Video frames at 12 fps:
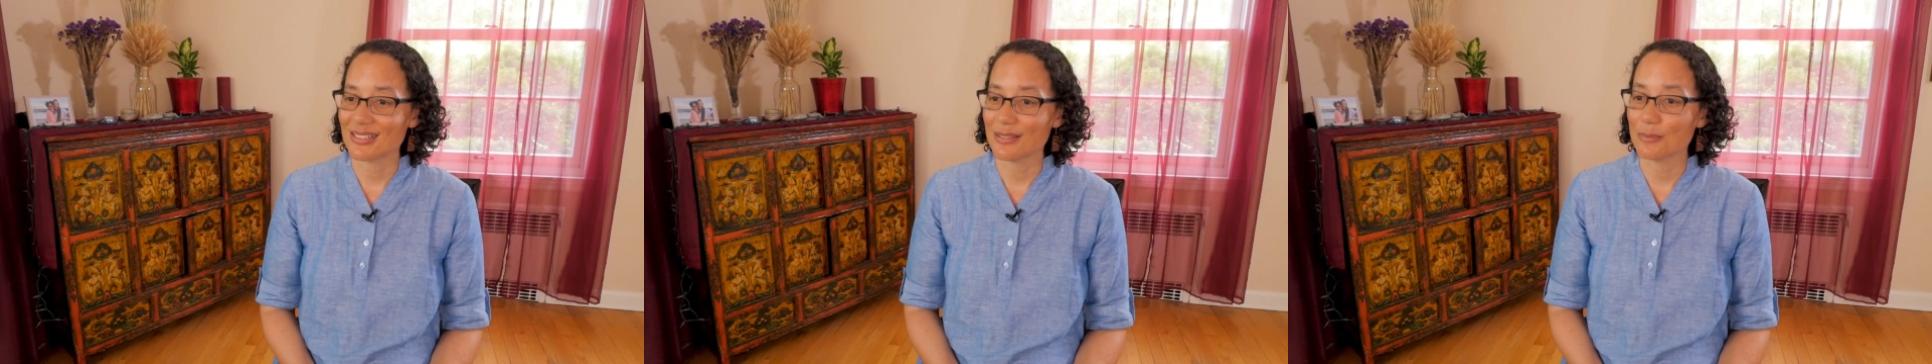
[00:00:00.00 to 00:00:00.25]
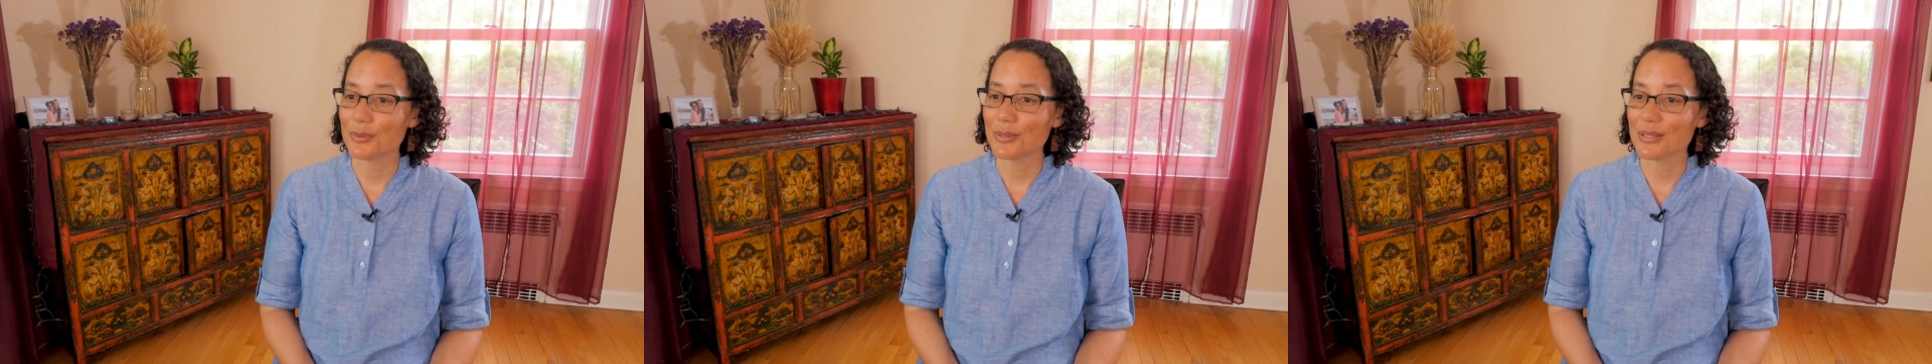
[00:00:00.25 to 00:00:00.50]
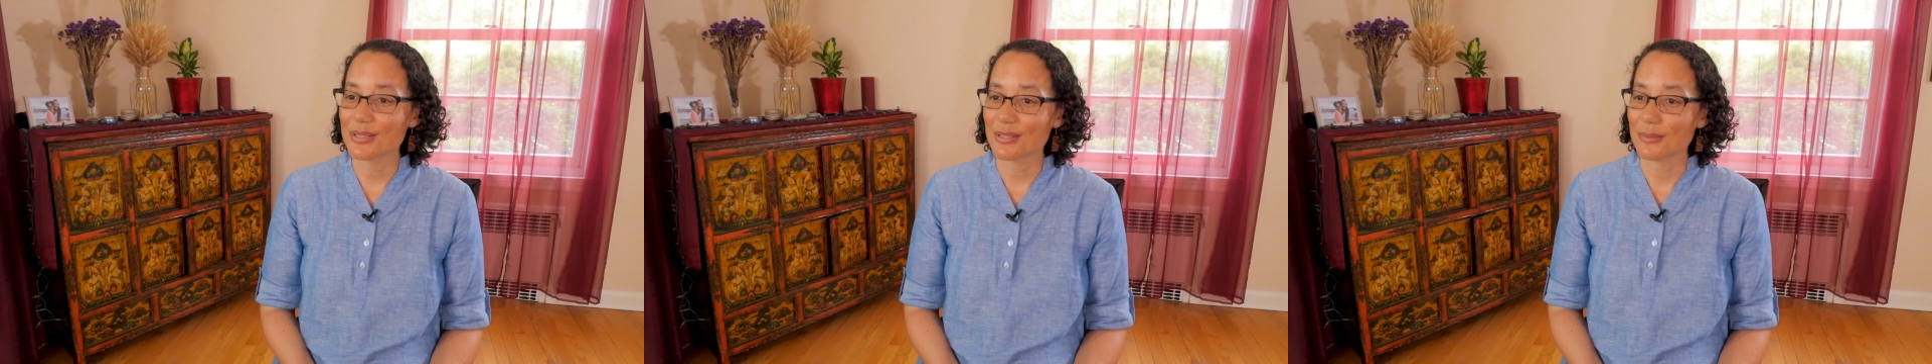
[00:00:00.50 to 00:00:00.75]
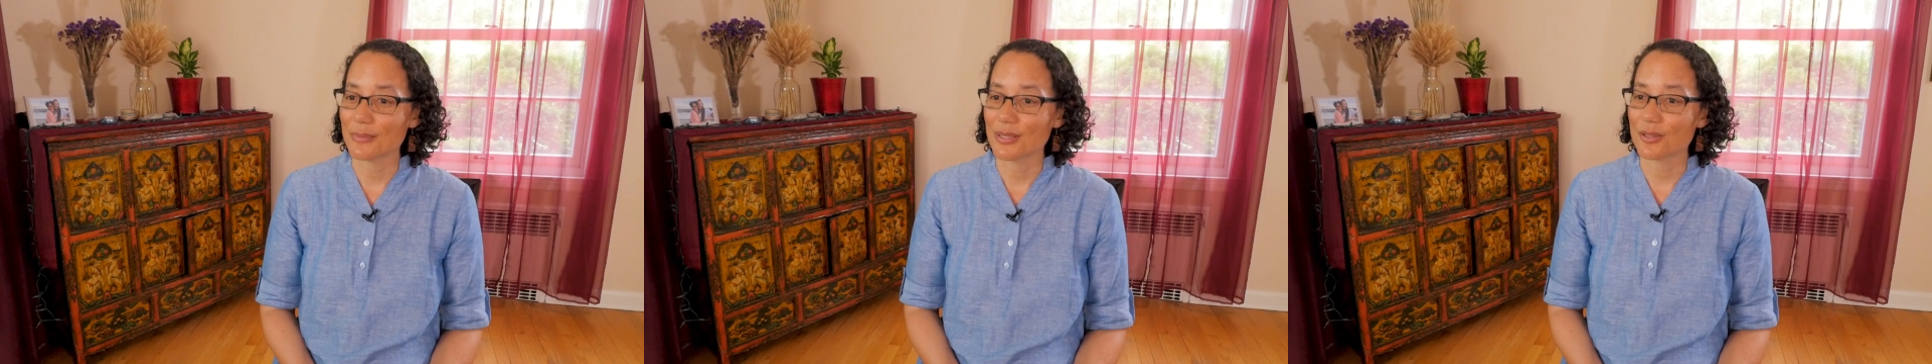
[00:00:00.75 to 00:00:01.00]
in
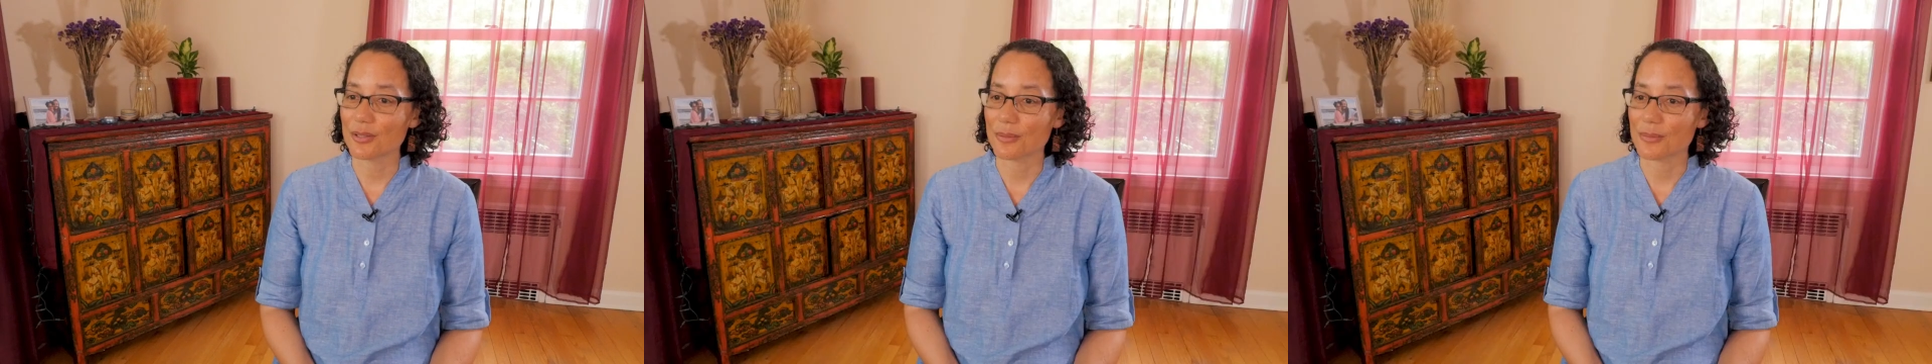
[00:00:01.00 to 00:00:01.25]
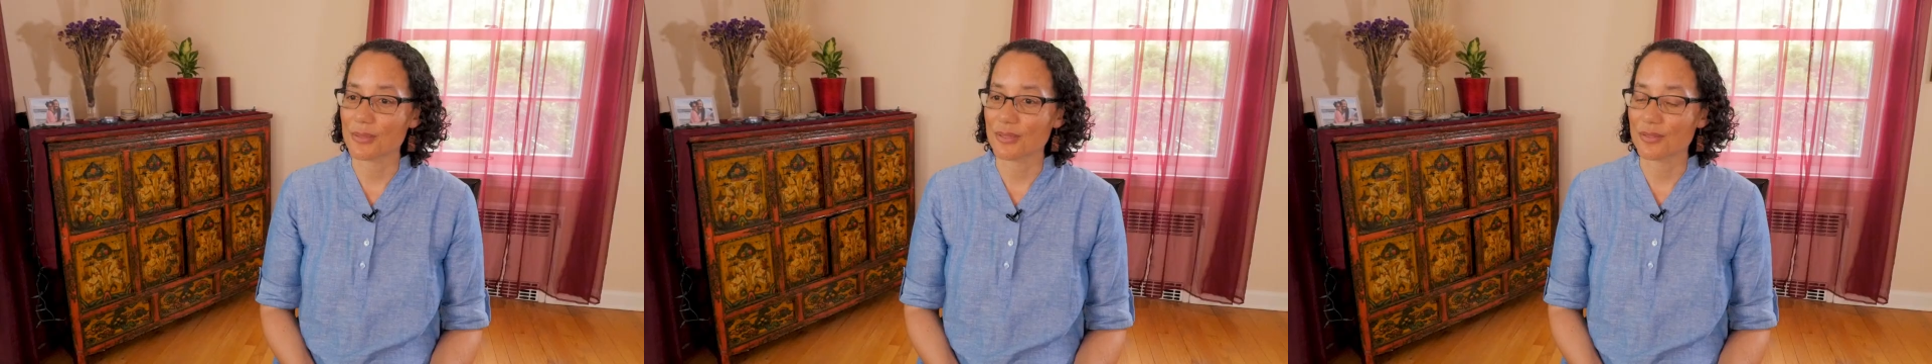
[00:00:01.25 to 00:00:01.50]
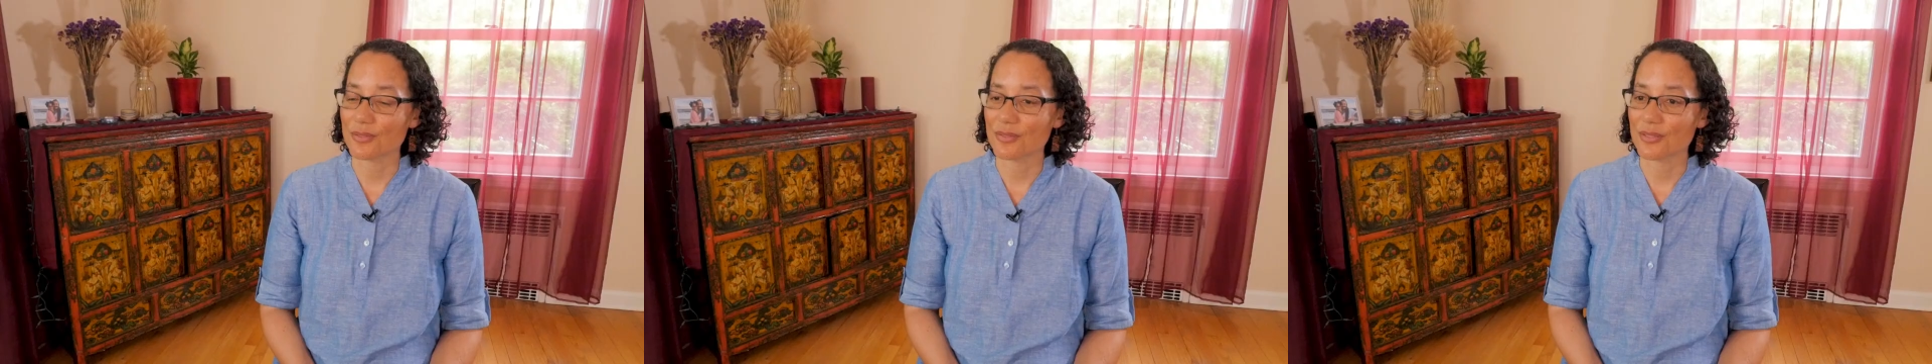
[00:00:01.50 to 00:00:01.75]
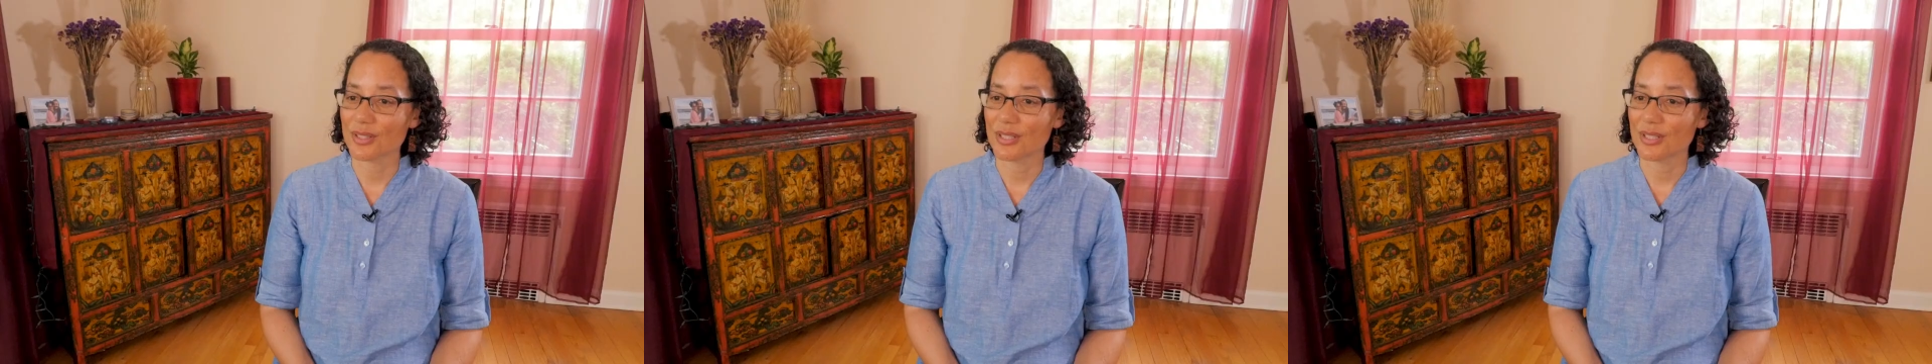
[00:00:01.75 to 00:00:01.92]
Buddhism, in terms of,